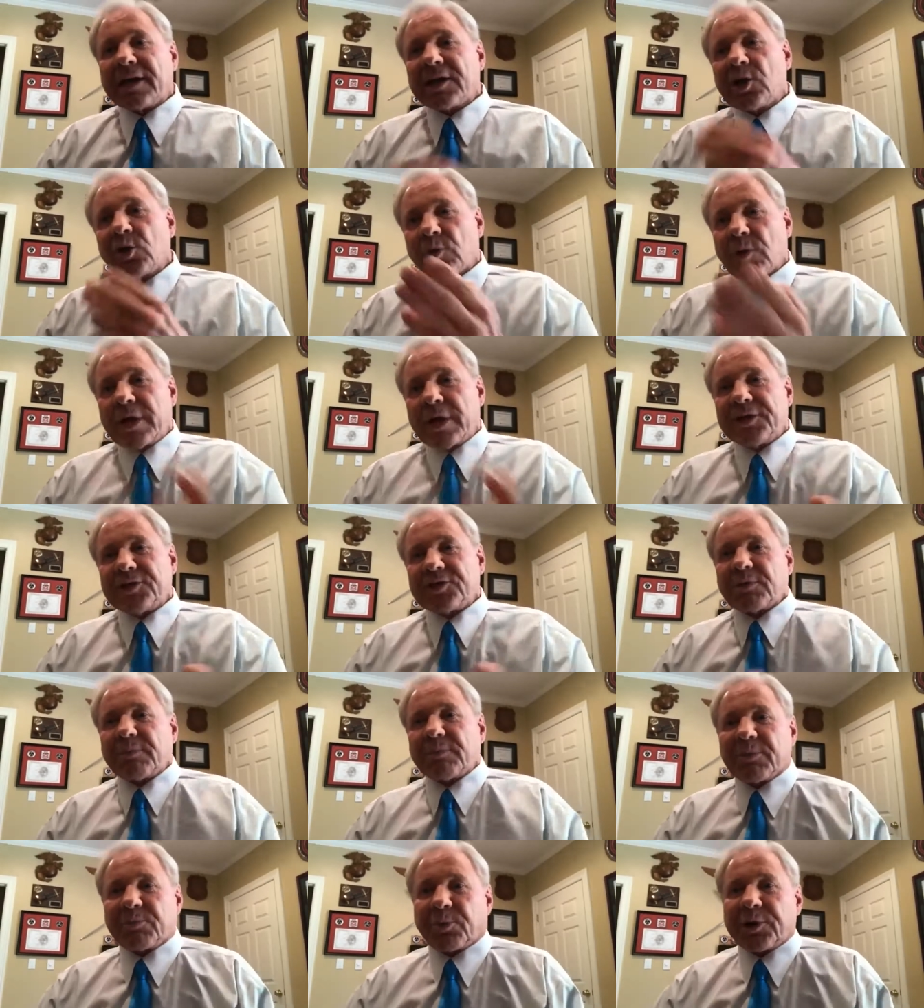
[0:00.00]
go right into
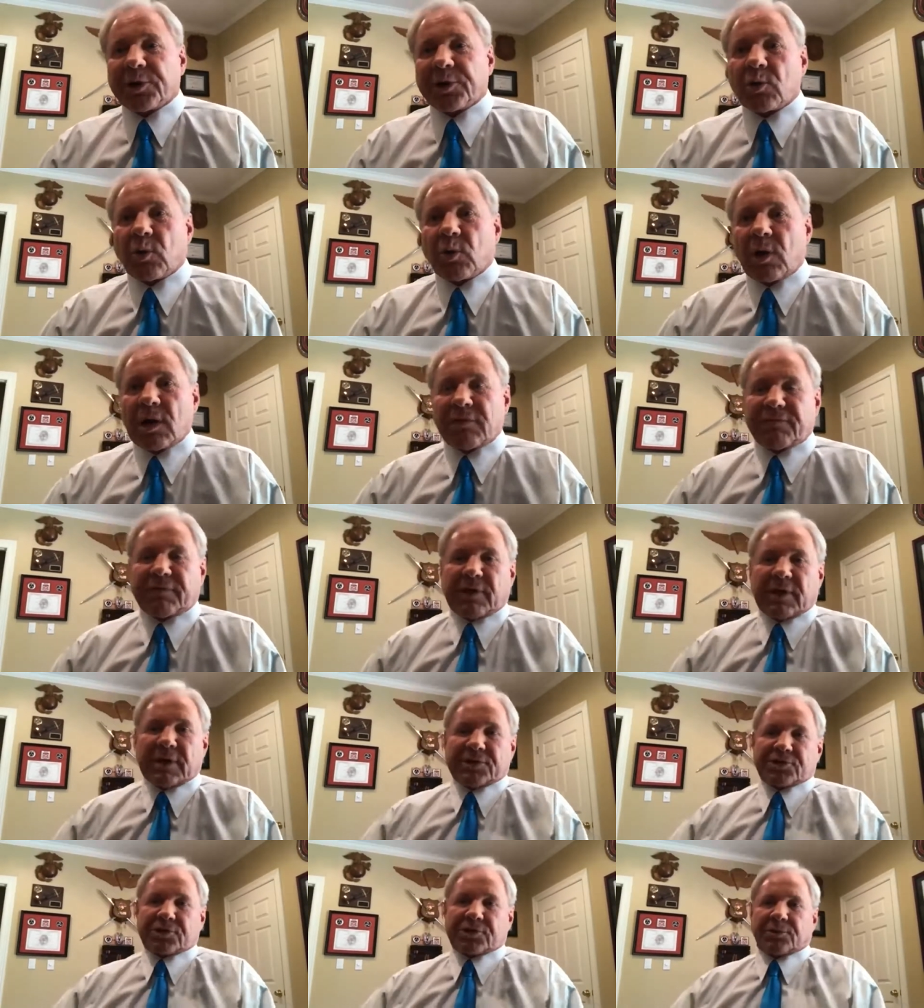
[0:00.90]
my
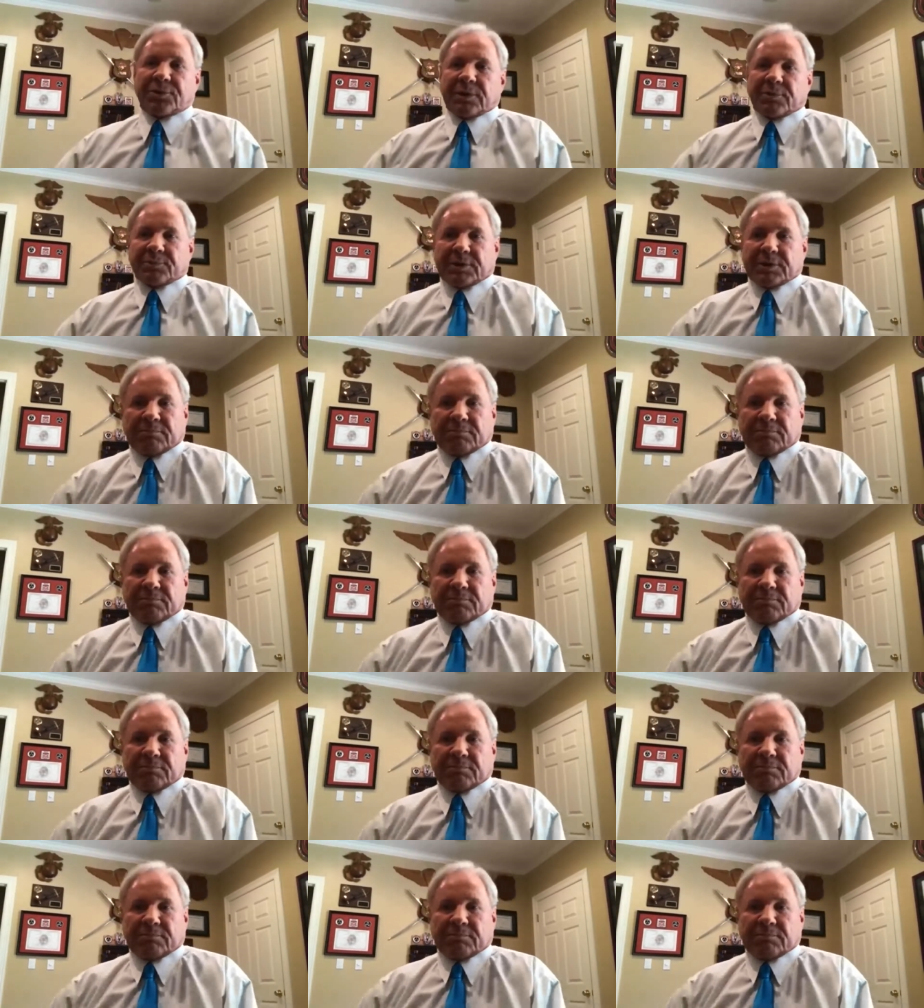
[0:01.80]
pre-qualifying script.